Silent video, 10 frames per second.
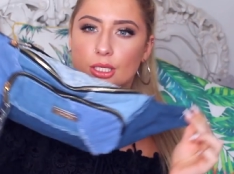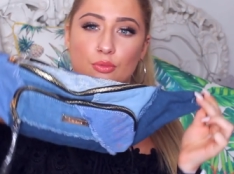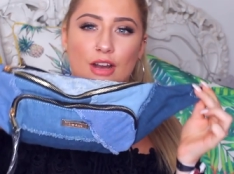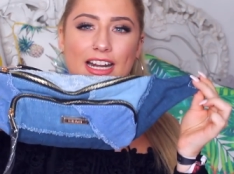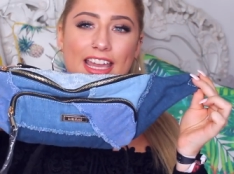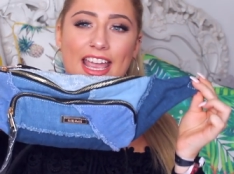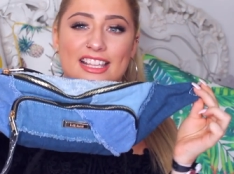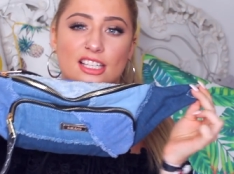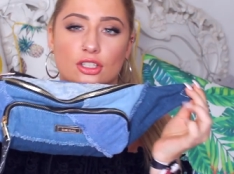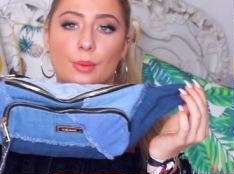so really it
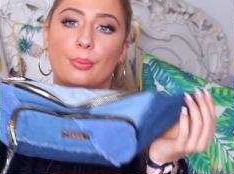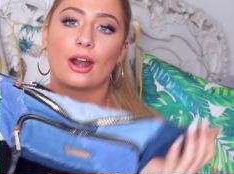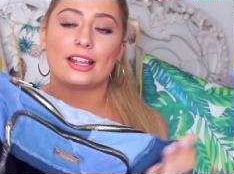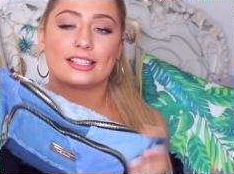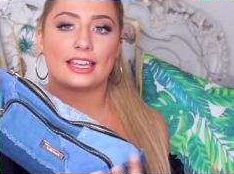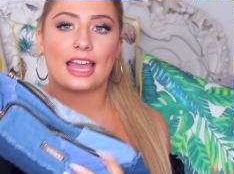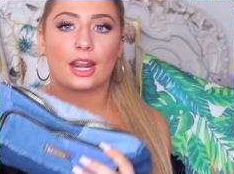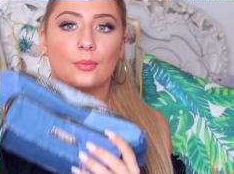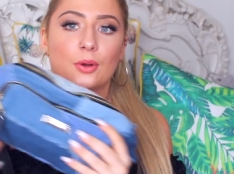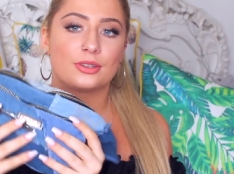isn't too pricey
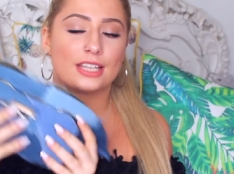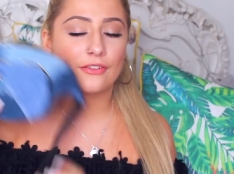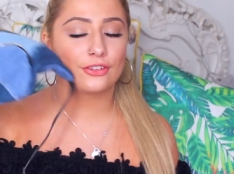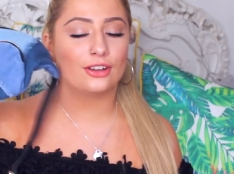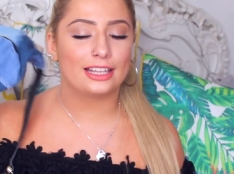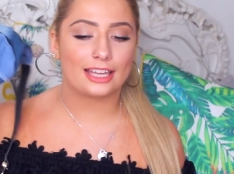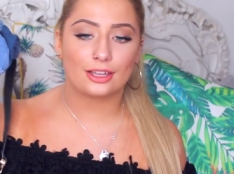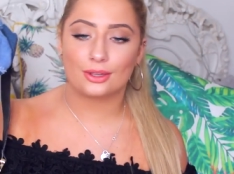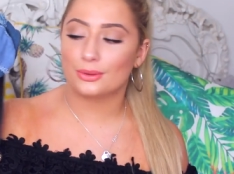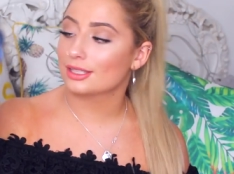and it will definitely
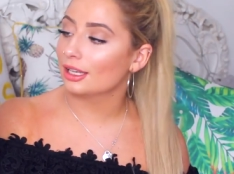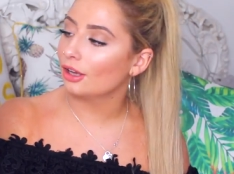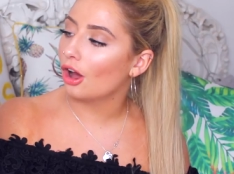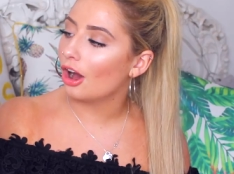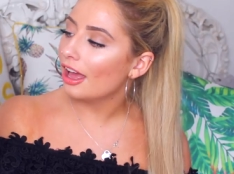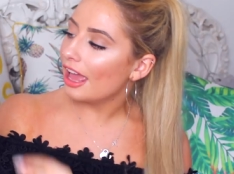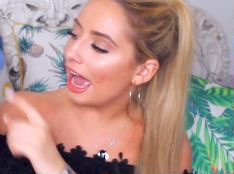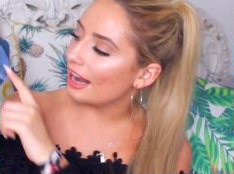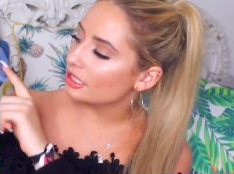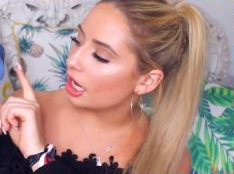get used a lot.
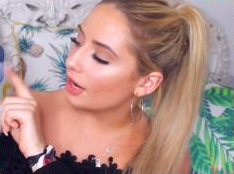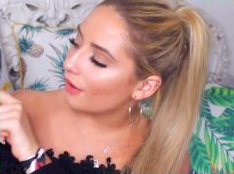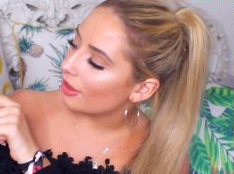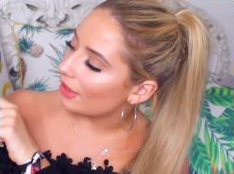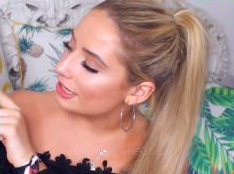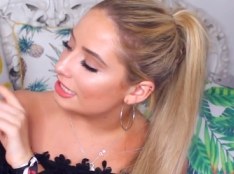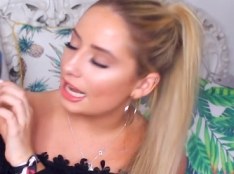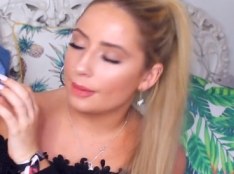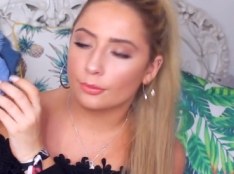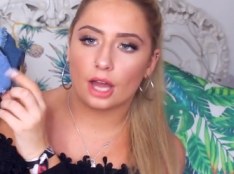And it's kind of like that
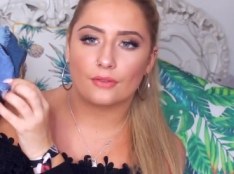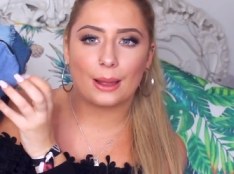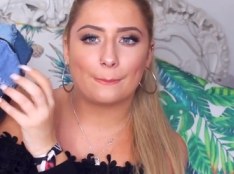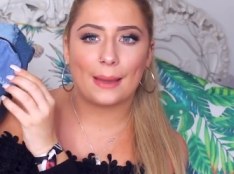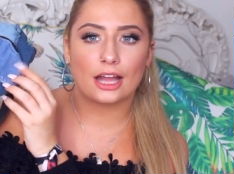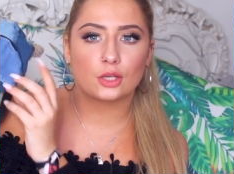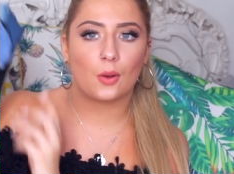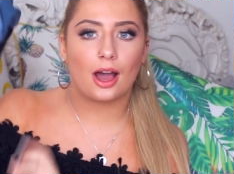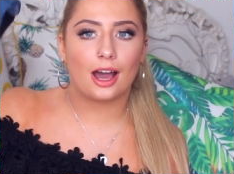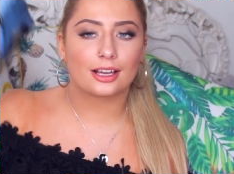denim kind of like
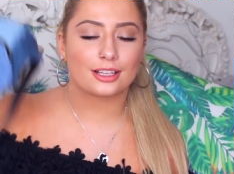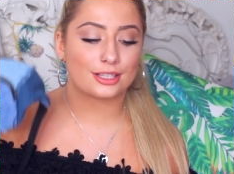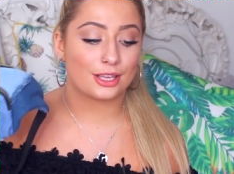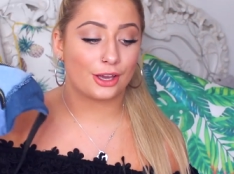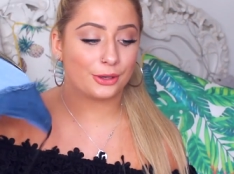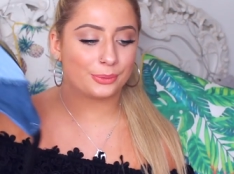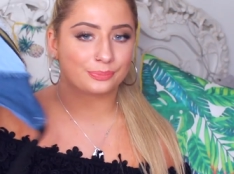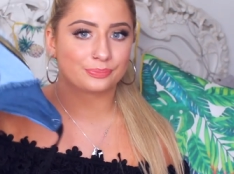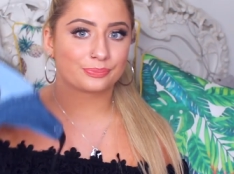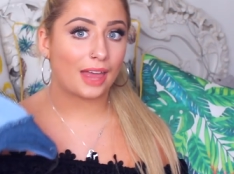patchwork, so
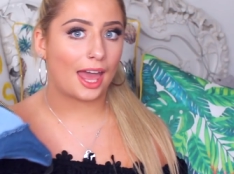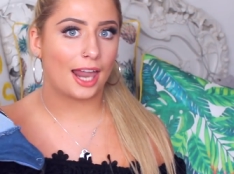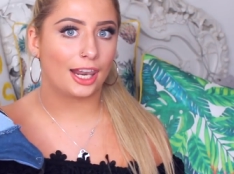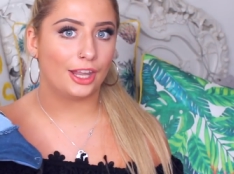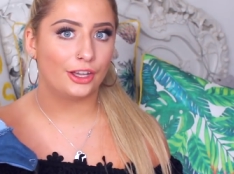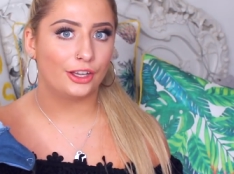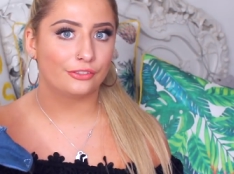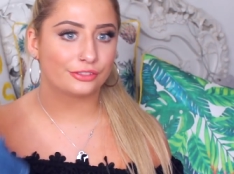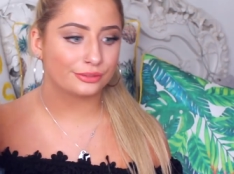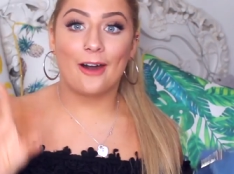I
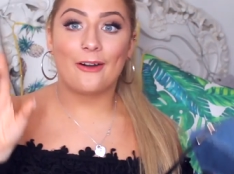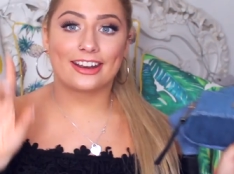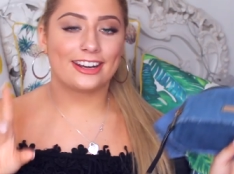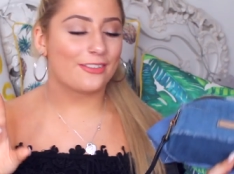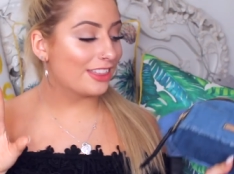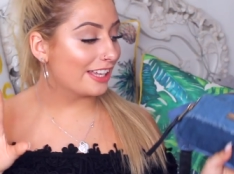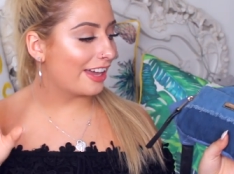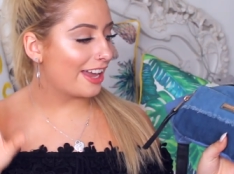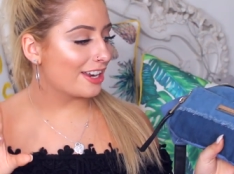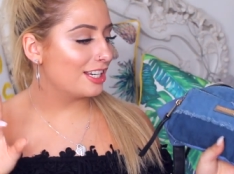love. Oh, and another thing
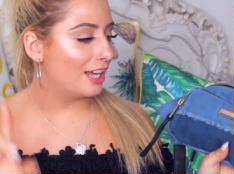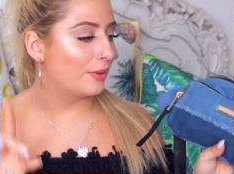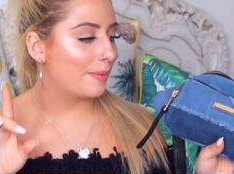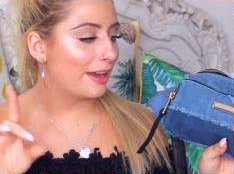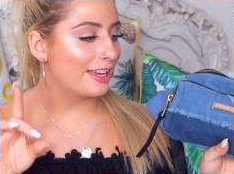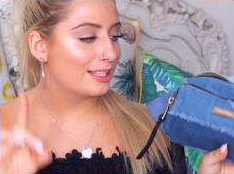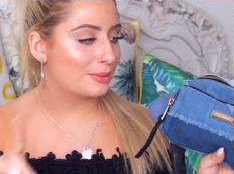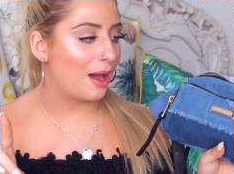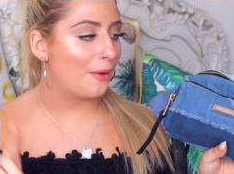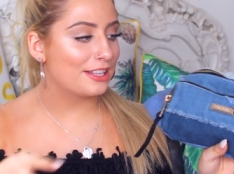that I actually love about it
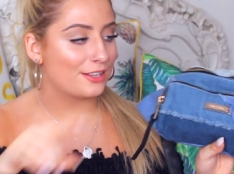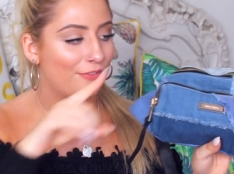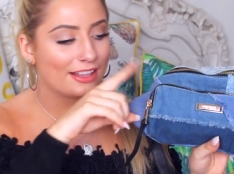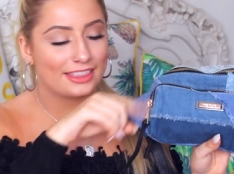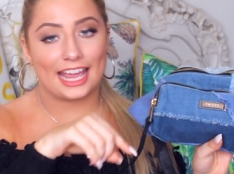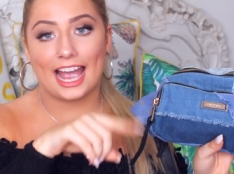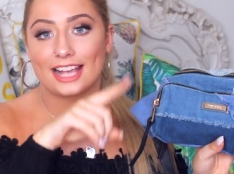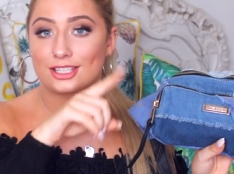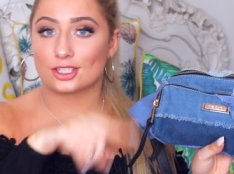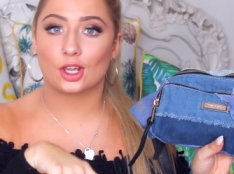as well is the fact that it
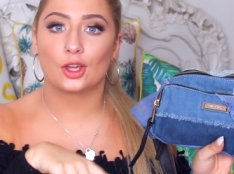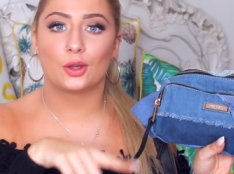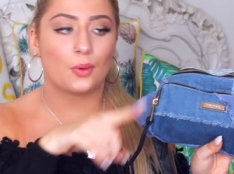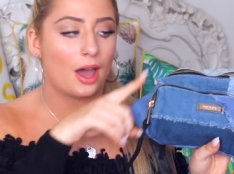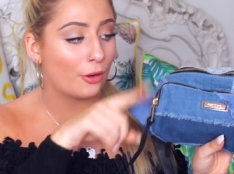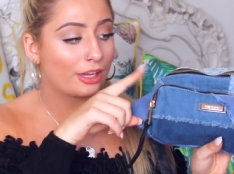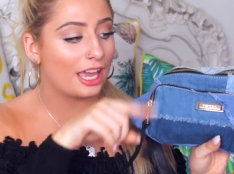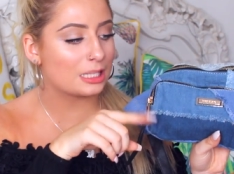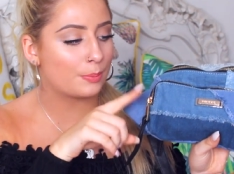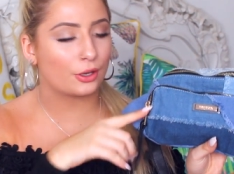has two
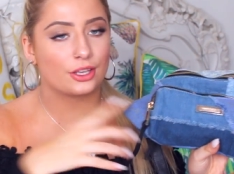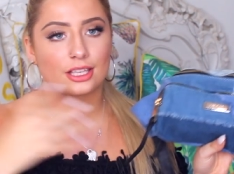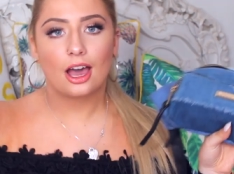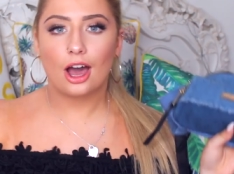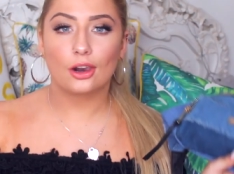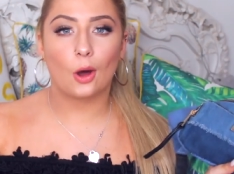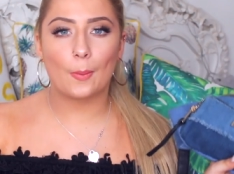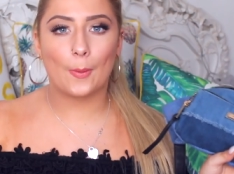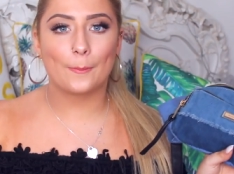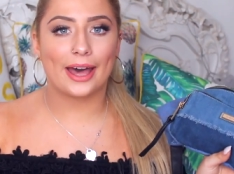pockets because a lot of bomb